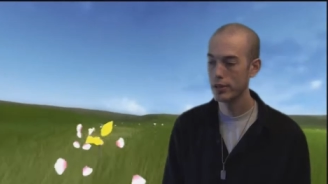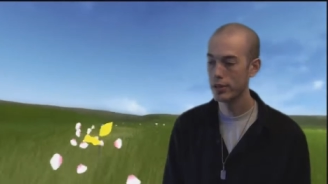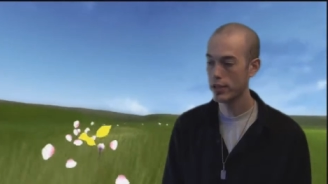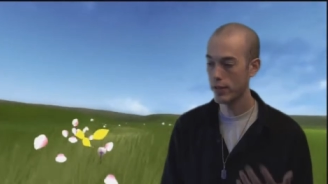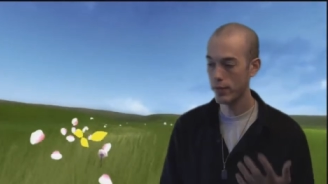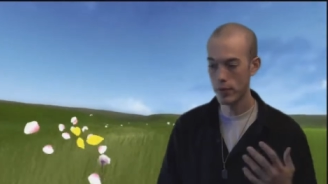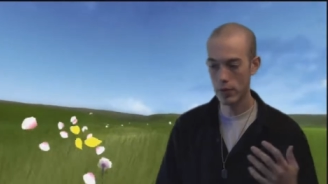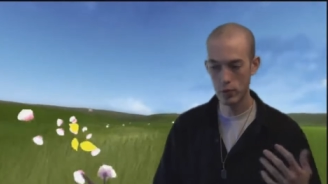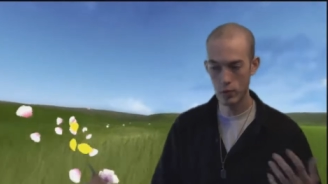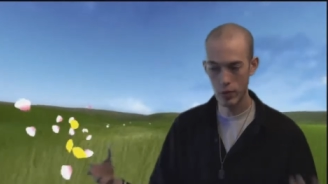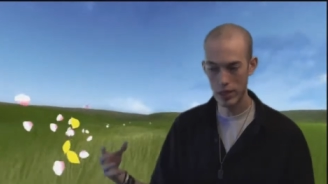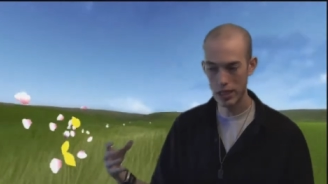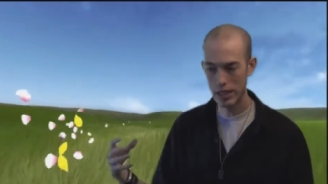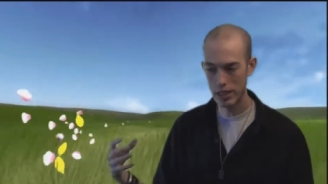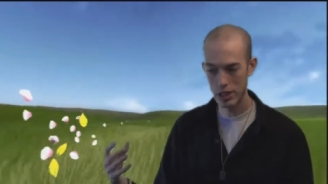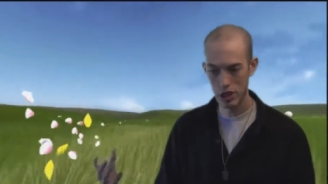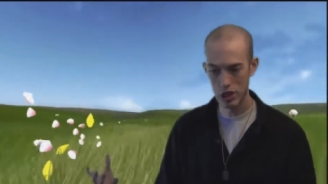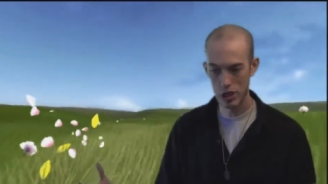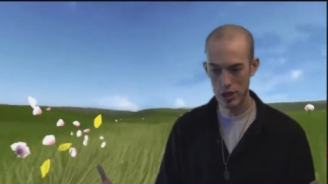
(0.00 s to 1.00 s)
different
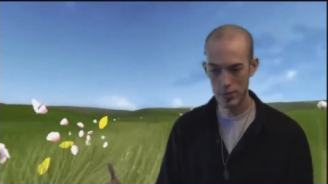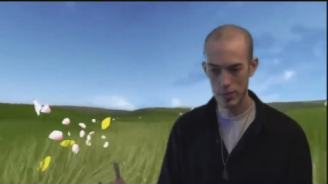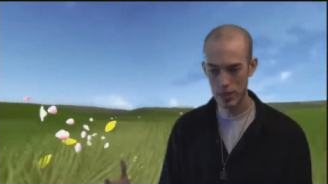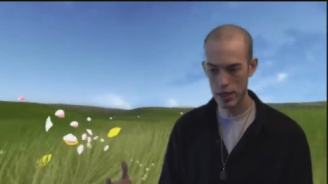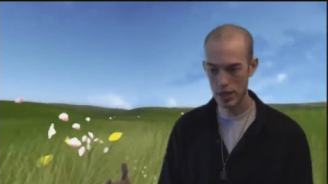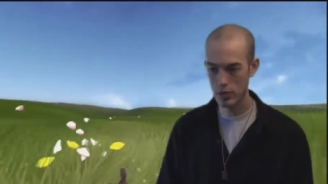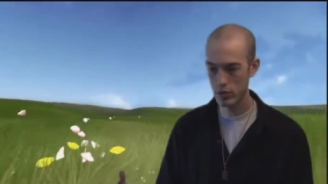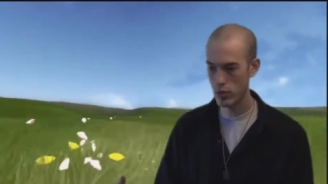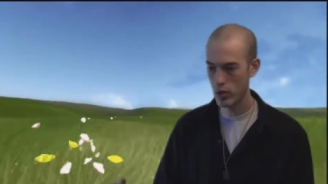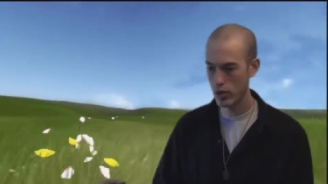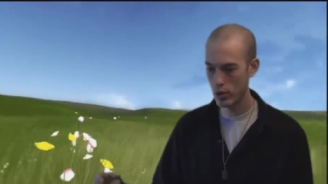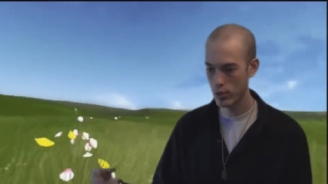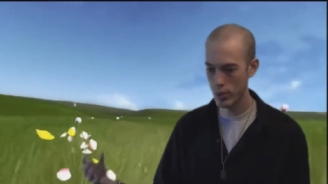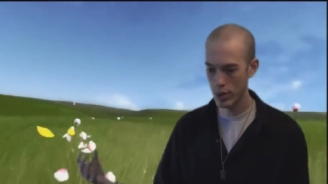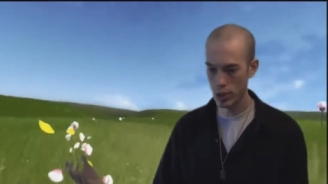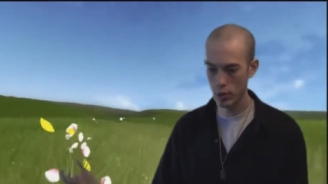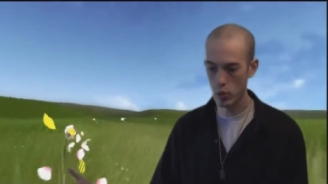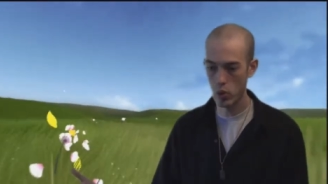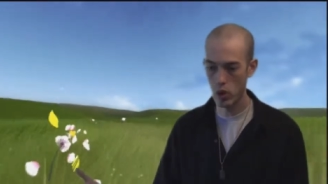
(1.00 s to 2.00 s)
relationship things, whether it
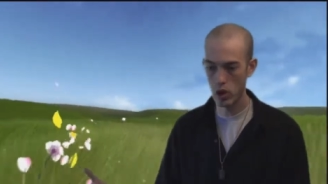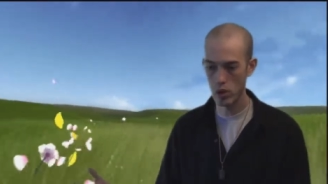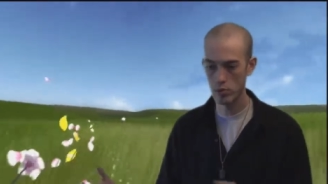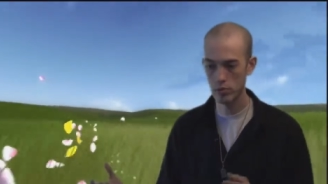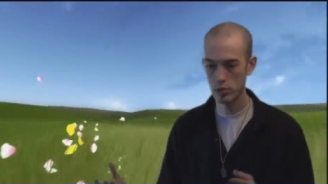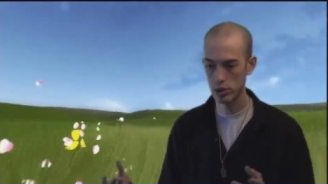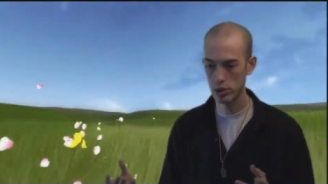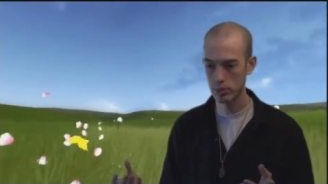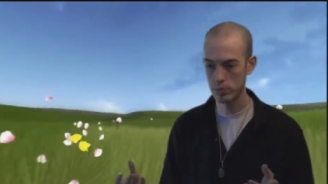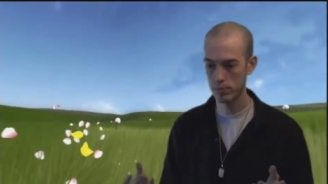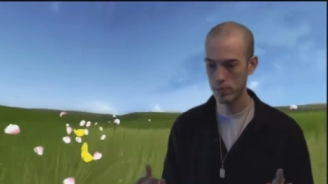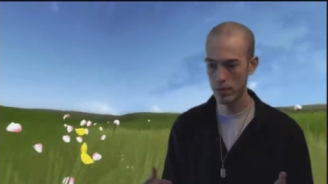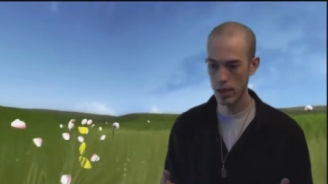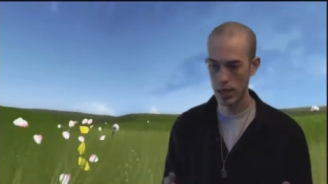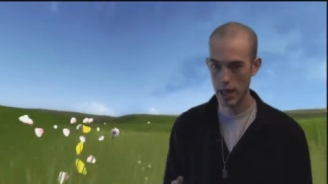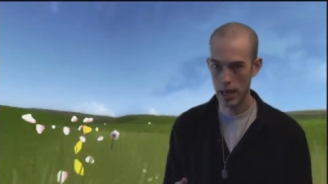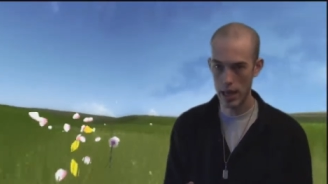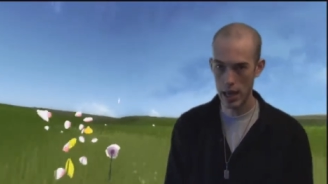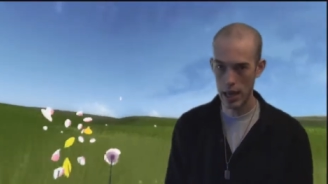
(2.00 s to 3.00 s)
be qualms,
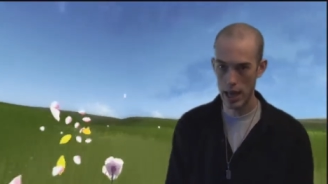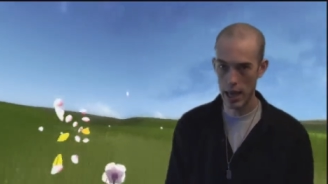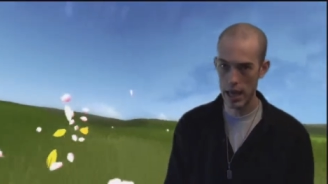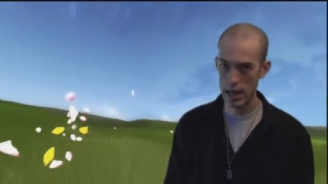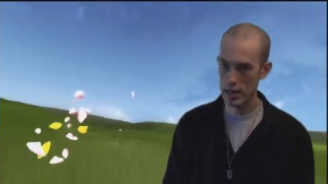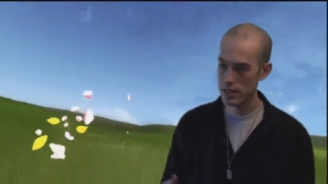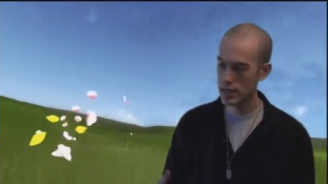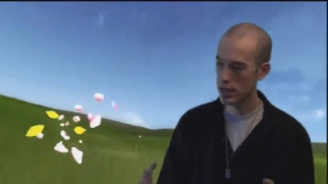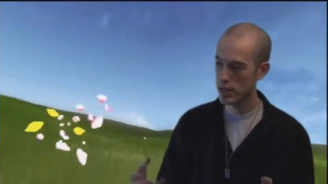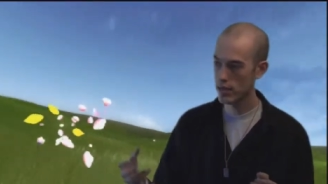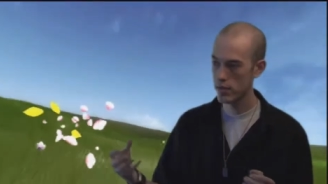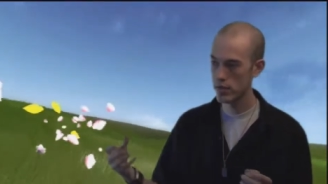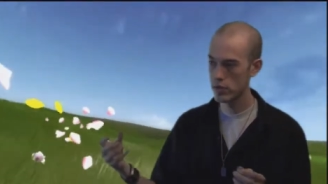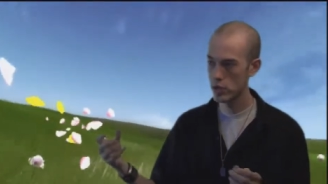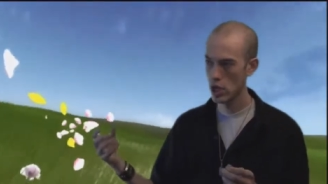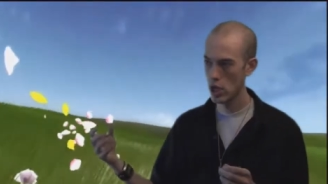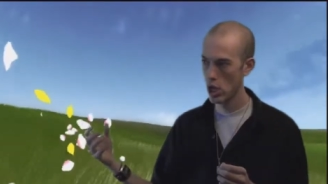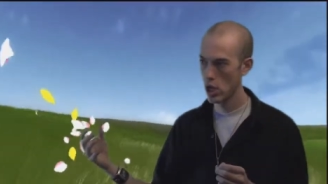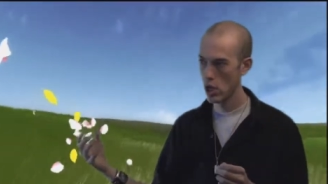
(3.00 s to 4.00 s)

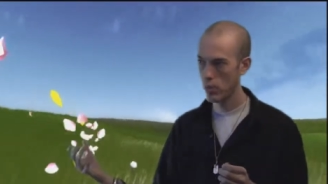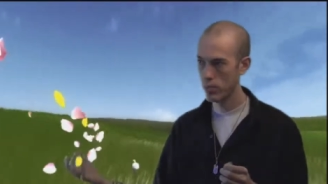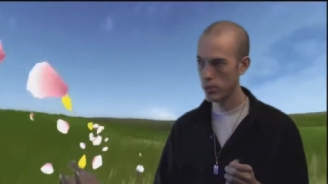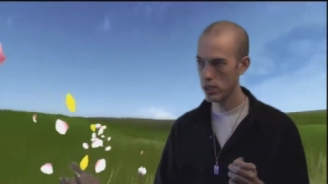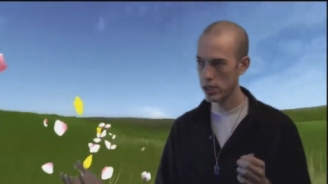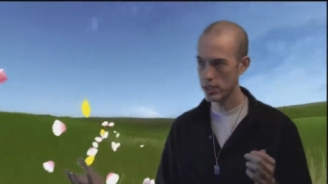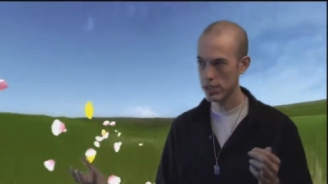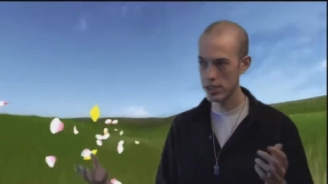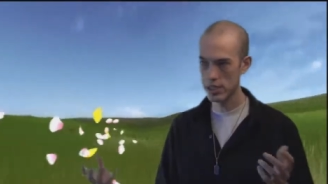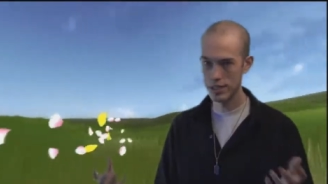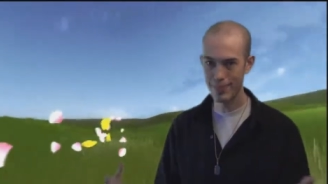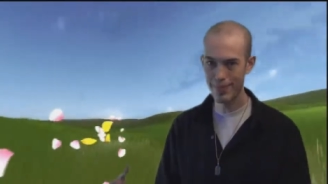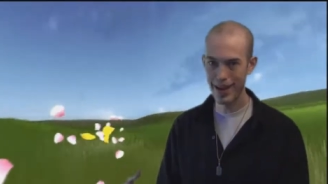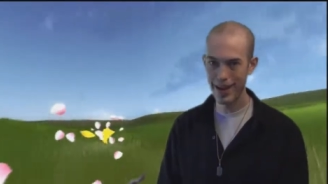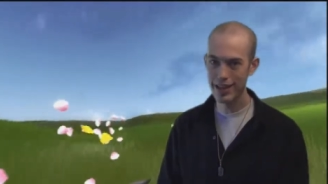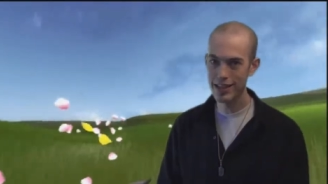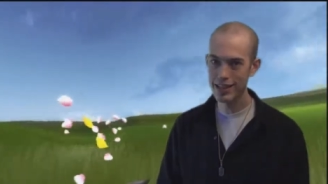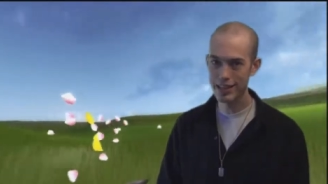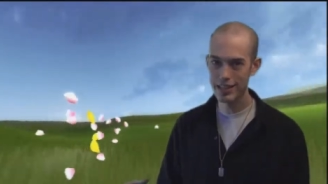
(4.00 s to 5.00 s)
additives, pluses,
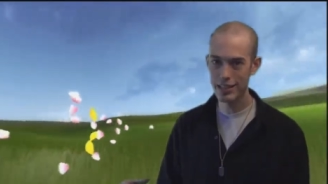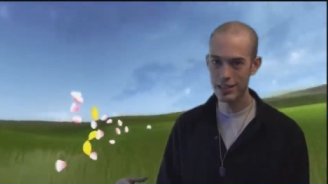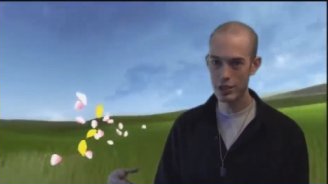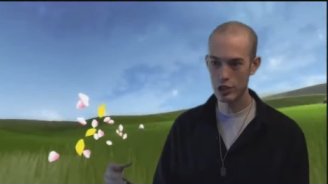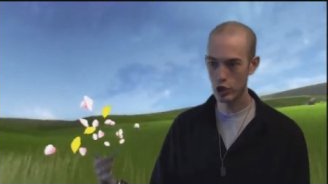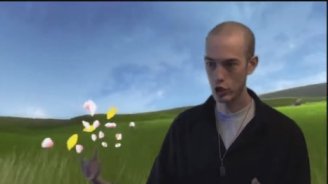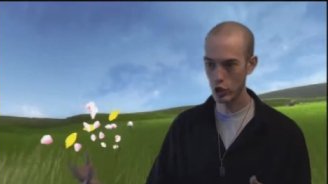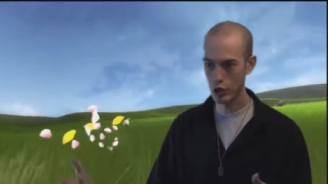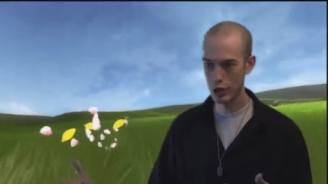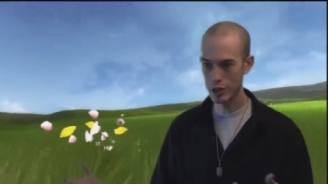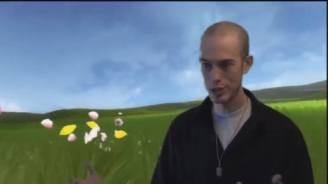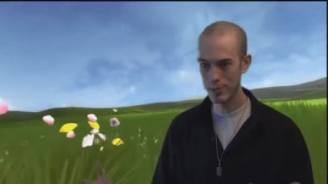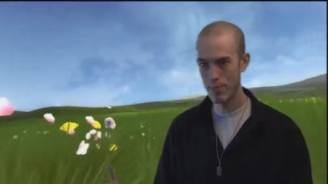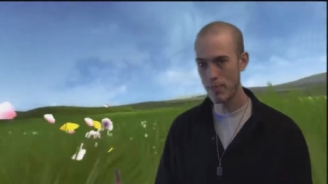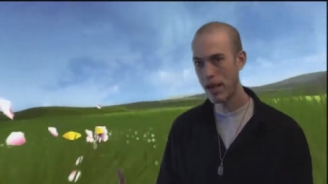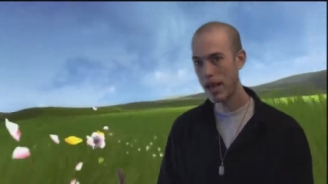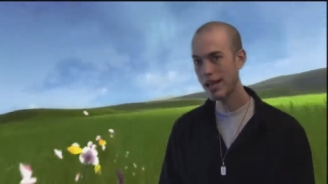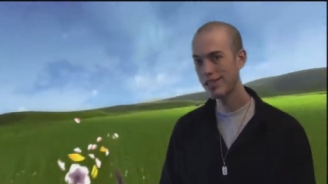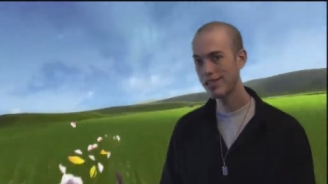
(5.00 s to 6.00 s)
minuses, goods
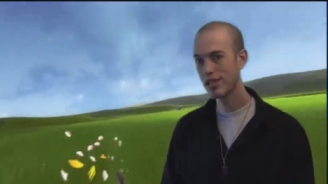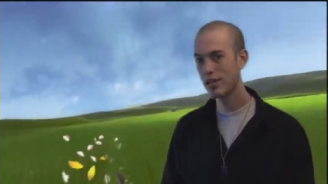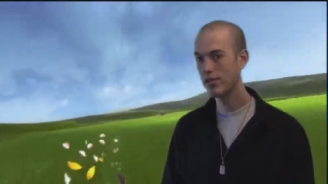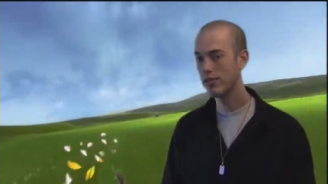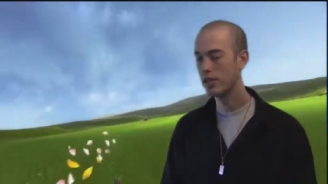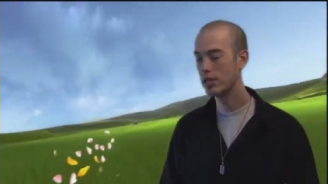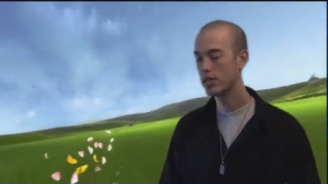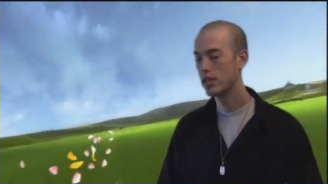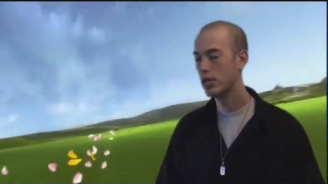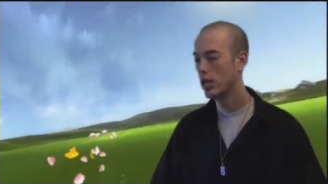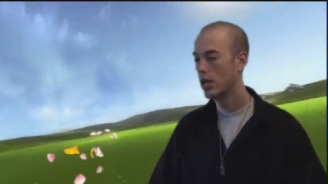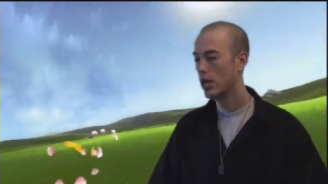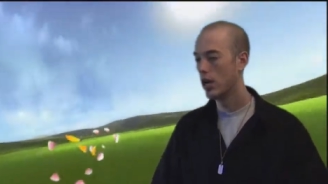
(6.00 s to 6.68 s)
and bads of it.